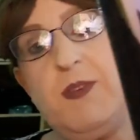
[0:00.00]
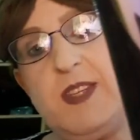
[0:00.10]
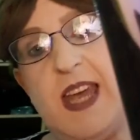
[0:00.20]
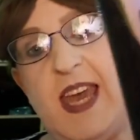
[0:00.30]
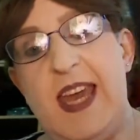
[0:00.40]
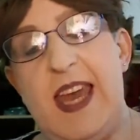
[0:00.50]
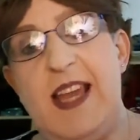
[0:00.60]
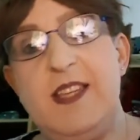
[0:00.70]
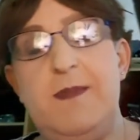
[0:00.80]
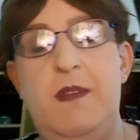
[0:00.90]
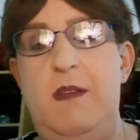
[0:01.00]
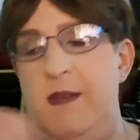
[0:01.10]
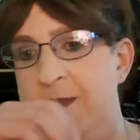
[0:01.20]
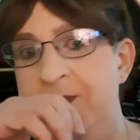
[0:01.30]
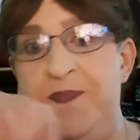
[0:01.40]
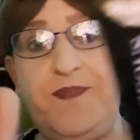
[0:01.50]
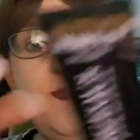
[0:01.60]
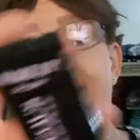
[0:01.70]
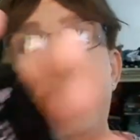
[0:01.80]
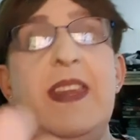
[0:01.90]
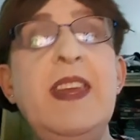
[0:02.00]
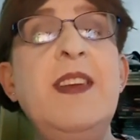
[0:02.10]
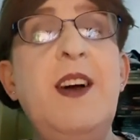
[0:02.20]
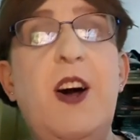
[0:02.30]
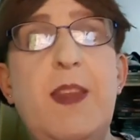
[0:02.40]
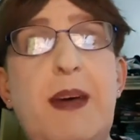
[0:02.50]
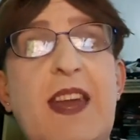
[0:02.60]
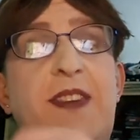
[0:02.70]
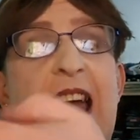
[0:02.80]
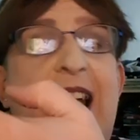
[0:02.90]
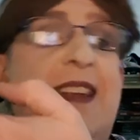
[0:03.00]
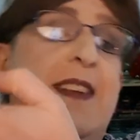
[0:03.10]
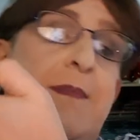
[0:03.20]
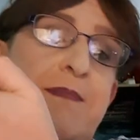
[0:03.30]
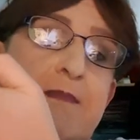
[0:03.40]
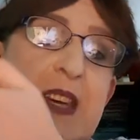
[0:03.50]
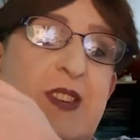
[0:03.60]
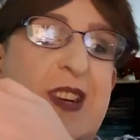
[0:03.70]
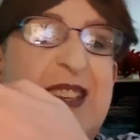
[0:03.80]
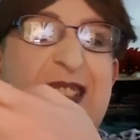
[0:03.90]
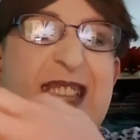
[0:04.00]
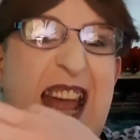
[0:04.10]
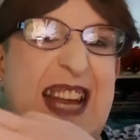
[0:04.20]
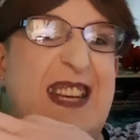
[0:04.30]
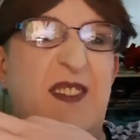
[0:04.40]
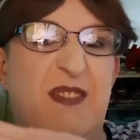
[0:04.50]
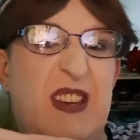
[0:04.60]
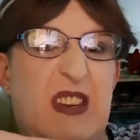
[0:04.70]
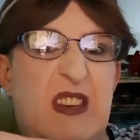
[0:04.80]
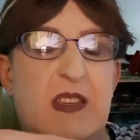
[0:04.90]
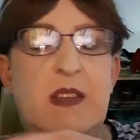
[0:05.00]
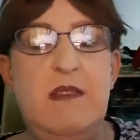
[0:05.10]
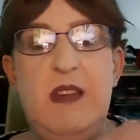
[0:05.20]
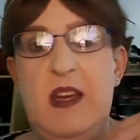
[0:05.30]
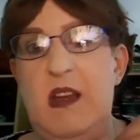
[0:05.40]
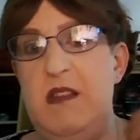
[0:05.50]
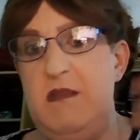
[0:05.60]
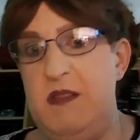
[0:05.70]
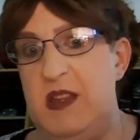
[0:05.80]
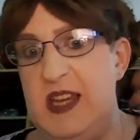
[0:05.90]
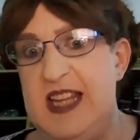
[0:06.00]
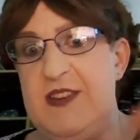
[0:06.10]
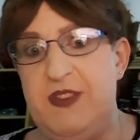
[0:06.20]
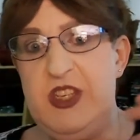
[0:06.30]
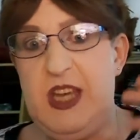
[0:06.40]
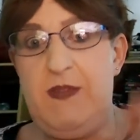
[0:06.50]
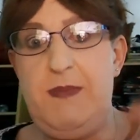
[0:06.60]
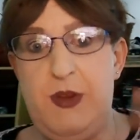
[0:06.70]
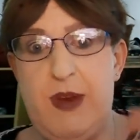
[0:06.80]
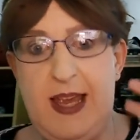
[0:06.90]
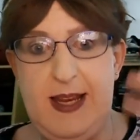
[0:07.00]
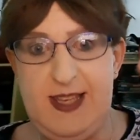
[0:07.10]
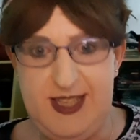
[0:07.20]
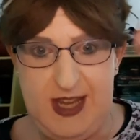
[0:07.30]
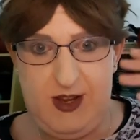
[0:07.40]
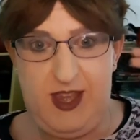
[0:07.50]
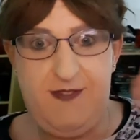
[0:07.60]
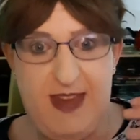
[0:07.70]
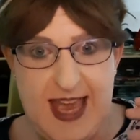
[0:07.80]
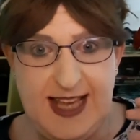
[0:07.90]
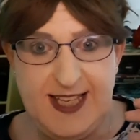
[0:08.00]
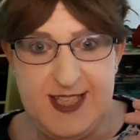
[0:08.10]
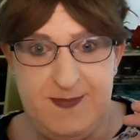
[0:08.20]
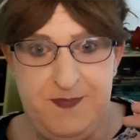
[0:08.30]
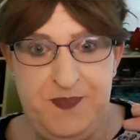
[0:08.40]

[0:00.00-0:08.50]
say, is on the back of your hand, make sure it isn't tanned first, but like a different shade from your regular skin on your face,